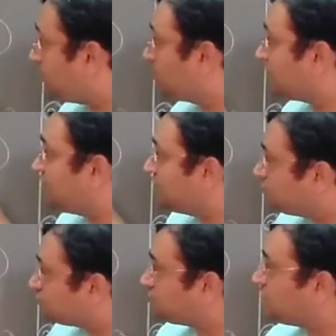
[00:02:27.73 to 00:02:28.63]
to
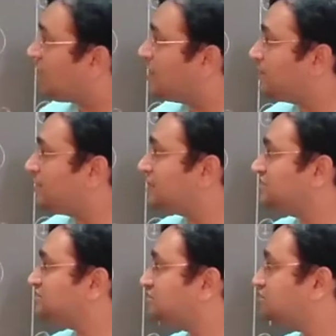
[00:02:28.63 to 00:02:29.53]
reduce the
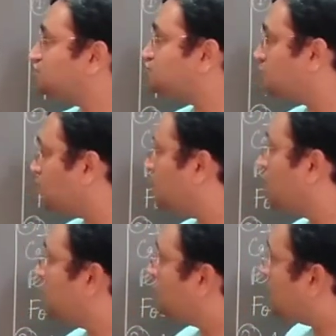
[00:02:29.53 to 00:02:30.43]
hypertension, so
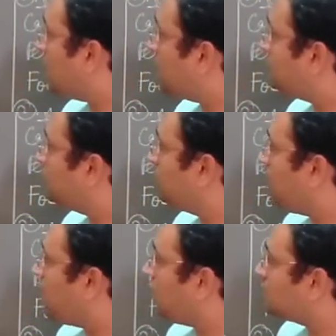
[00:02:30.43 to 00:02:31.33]
we have to
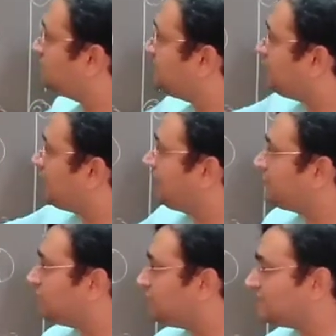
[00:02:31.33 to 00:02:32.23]
block the
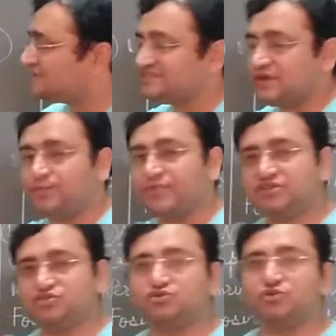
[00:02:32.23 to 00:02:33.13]
81
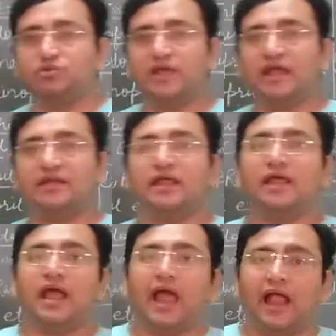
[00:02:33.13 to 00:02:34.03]
receptors so
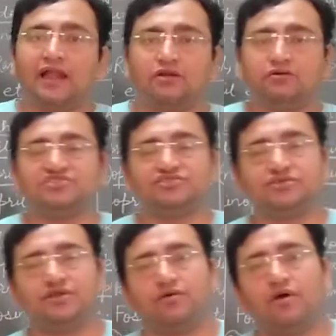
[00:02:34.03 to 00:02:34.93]
that
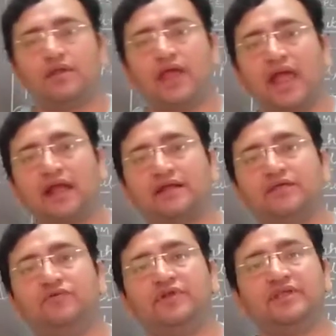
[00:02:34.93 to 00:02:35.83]
aldosterone
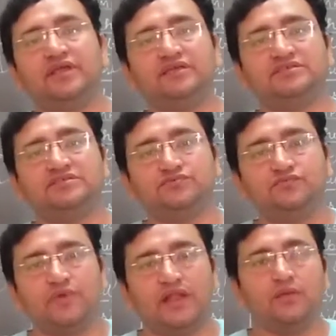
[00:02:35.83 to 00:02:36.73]
activities
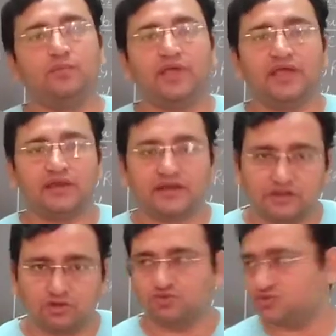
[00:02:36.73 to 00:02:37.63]
will be
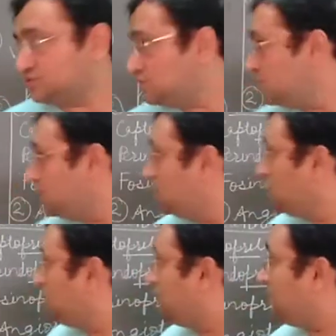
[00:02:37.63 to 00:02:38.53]
reduced.
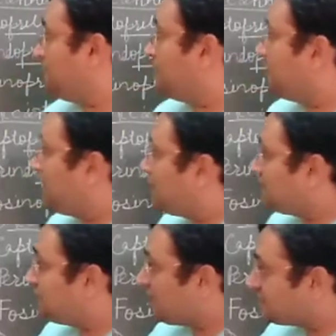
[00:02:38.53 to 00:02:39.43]

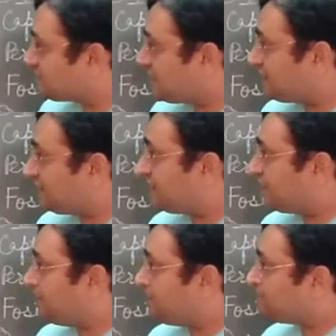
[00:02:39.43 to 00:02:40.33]
In next
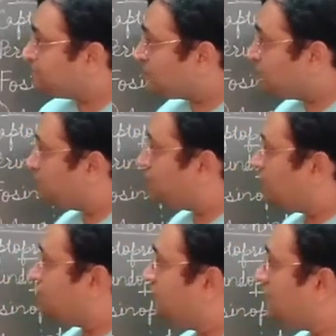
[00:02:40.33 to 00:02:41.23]
category,
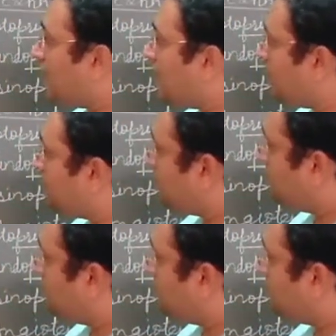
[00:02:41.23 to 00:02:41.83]
we have